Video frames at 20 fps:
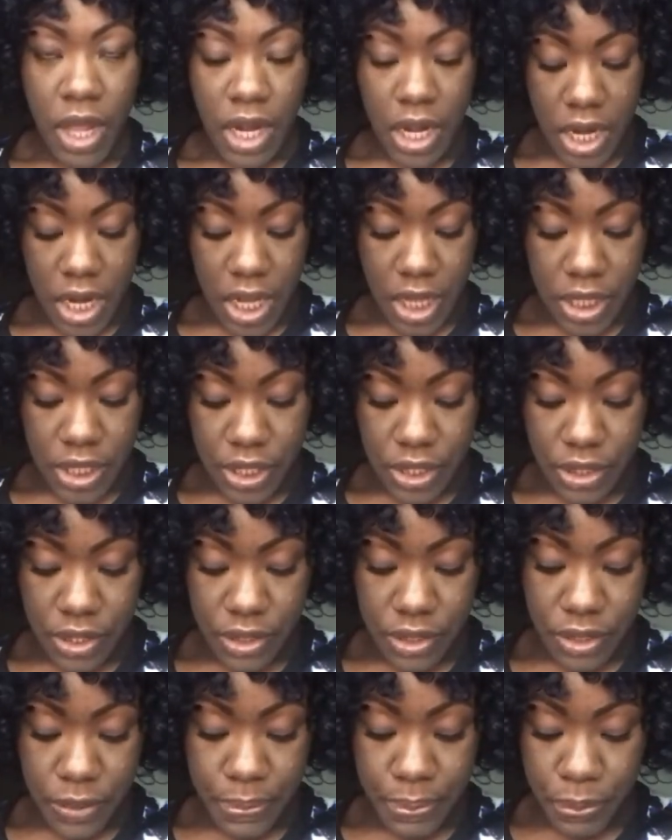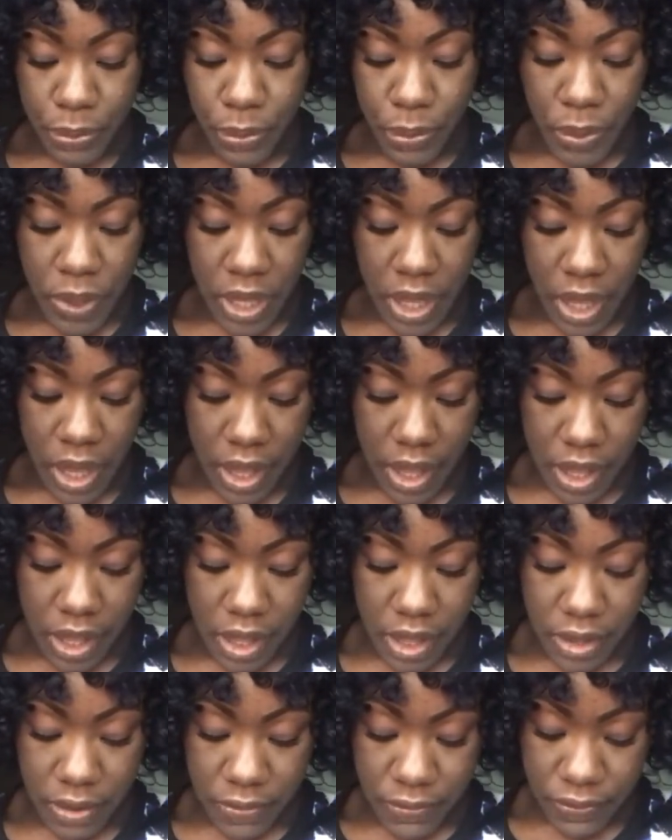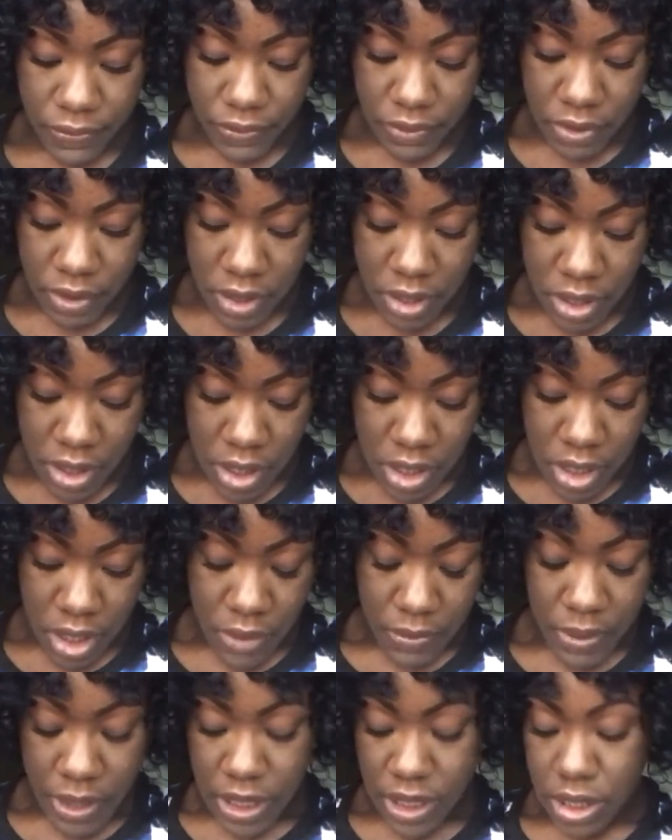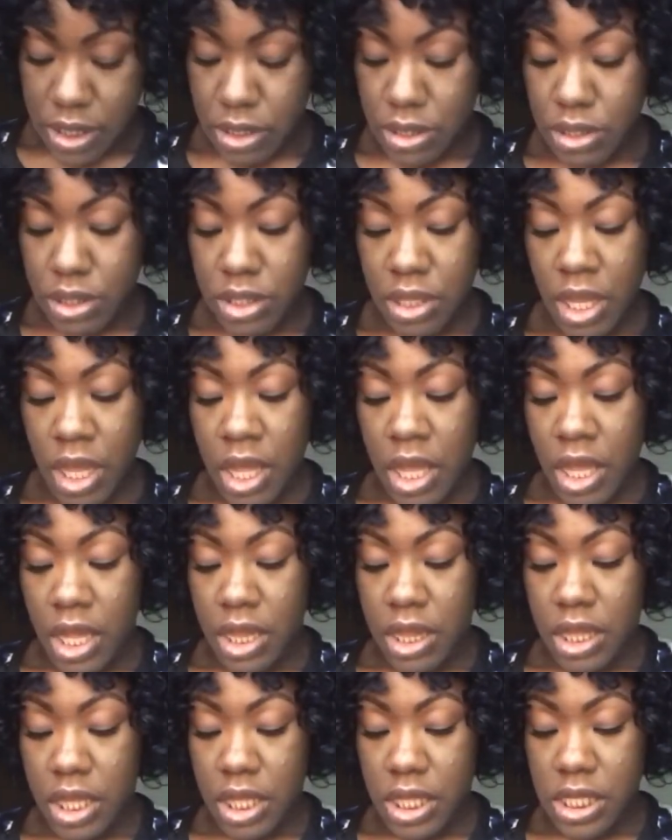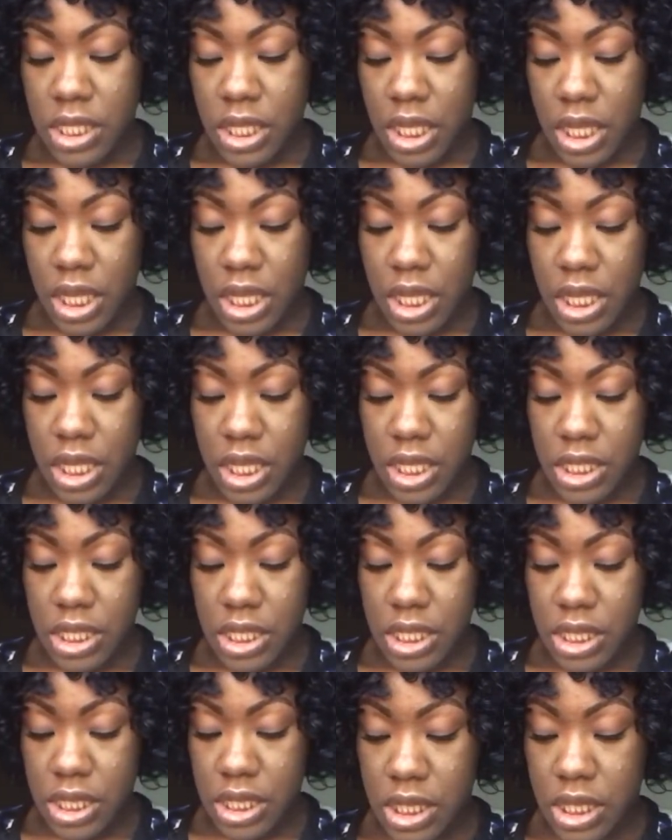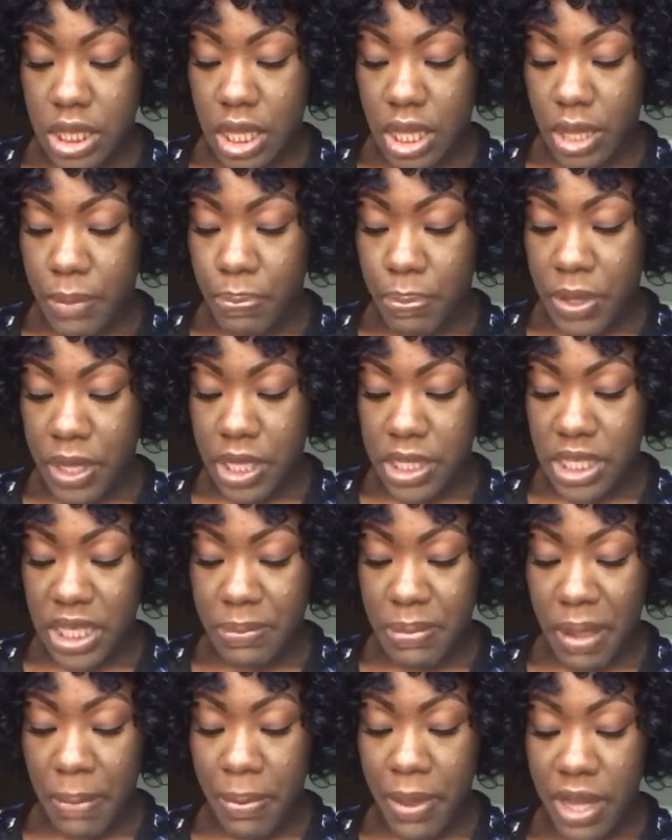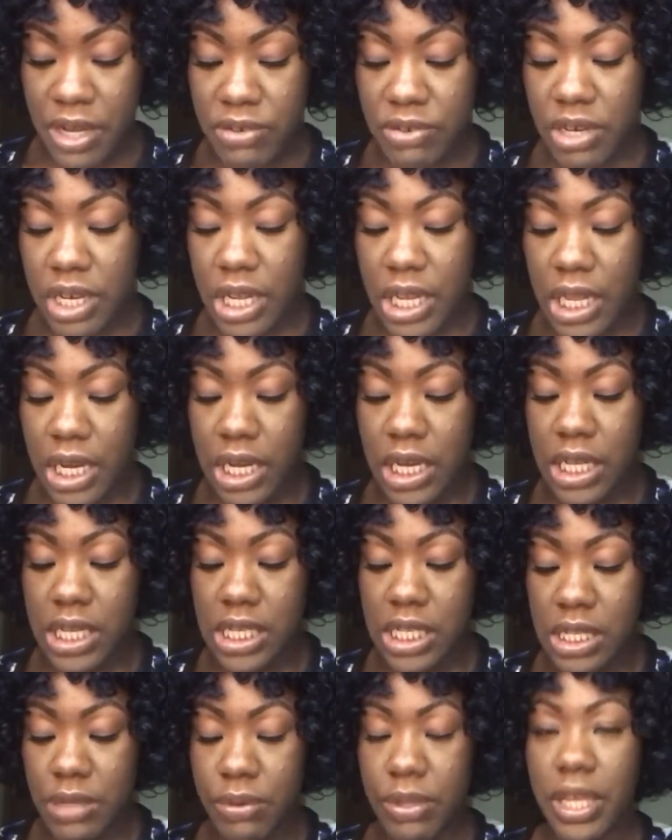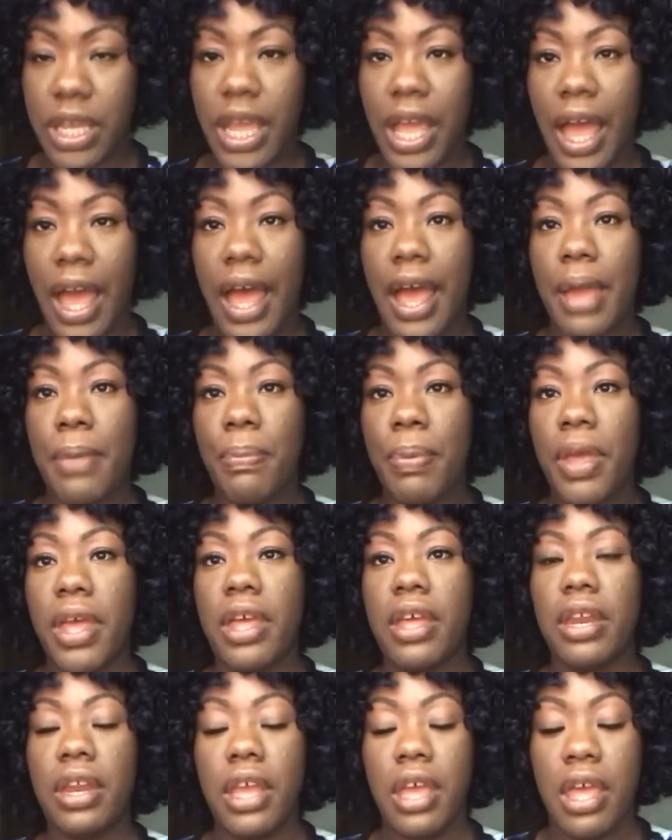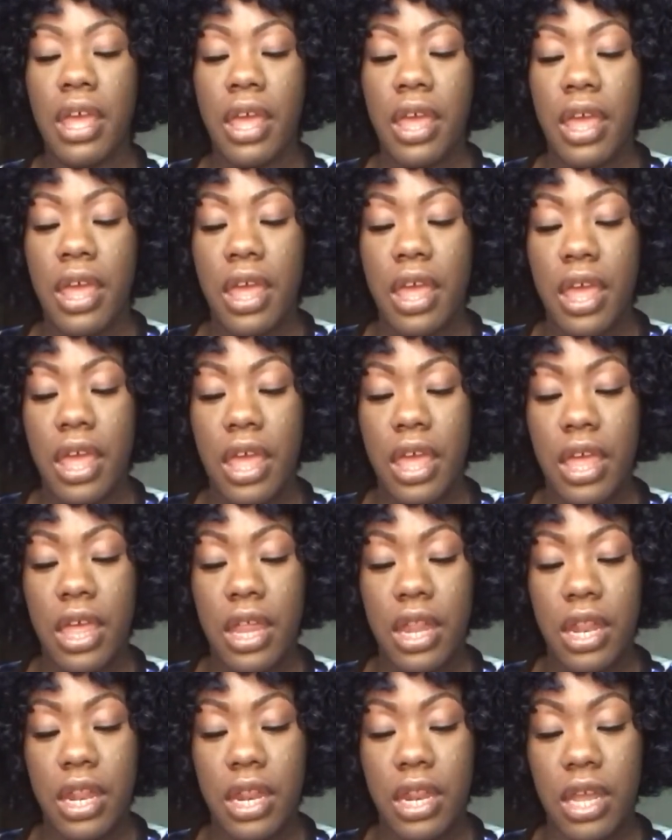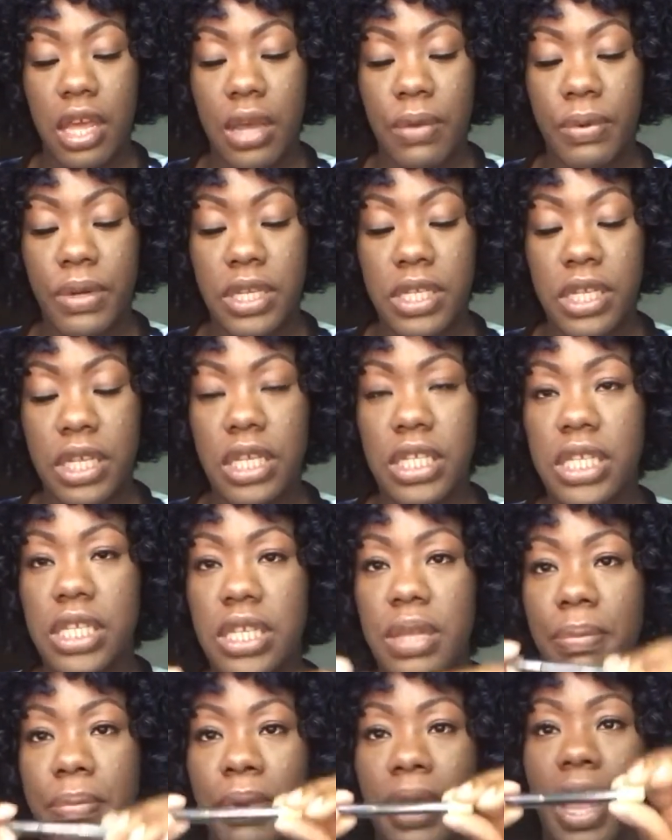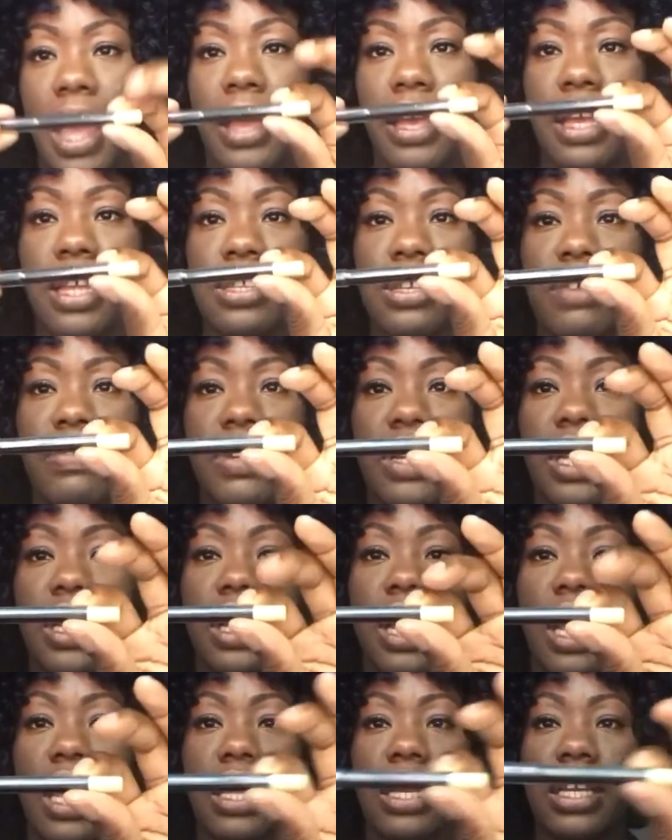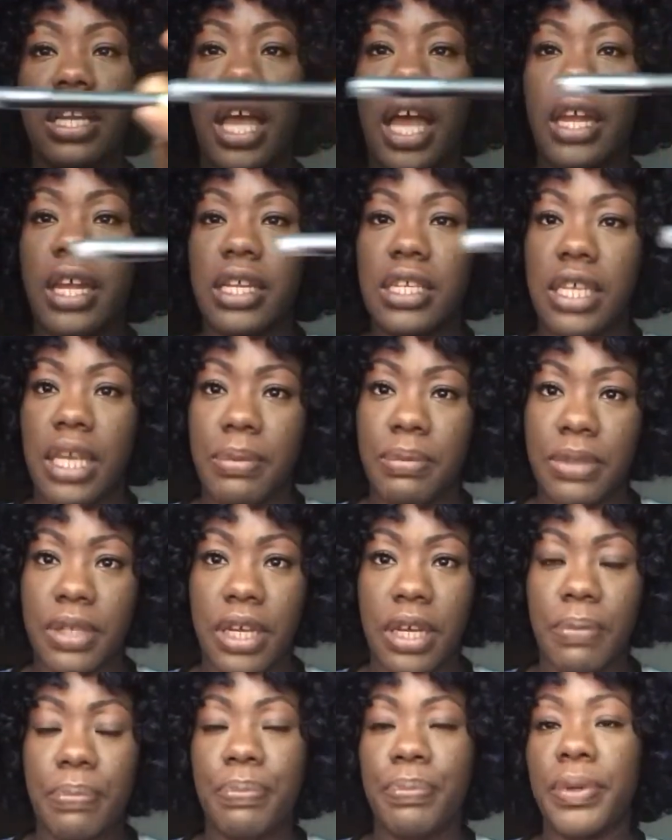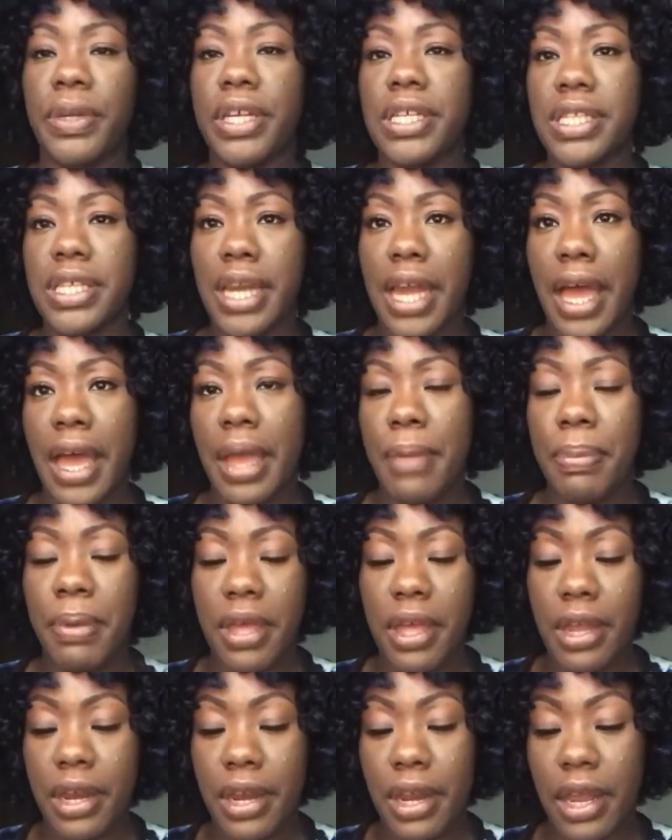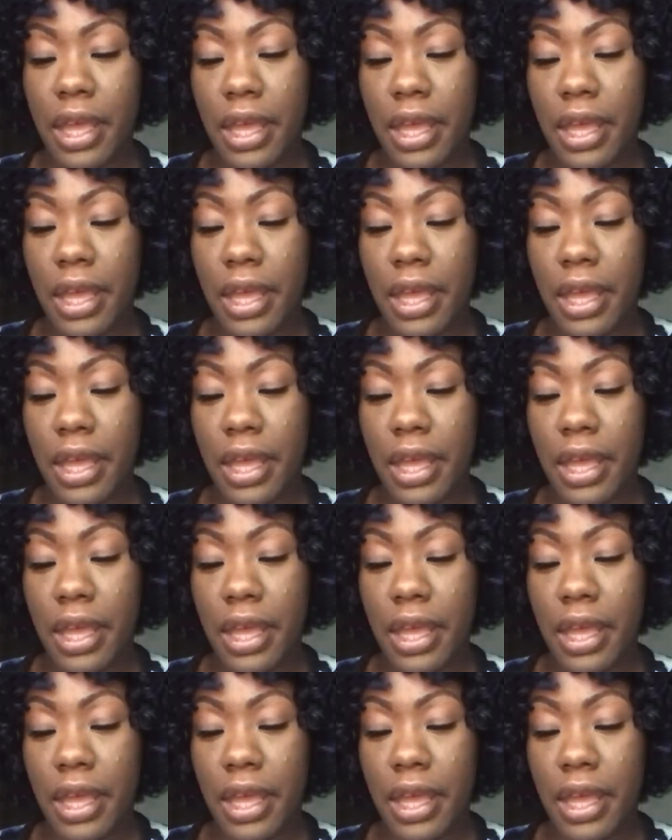Next up we have, what is this? This is the Pixi by Petra Endless Silky Eye Pen. And I want to say this is in black. It's already kind, kind of taped up, but it's an eye pen.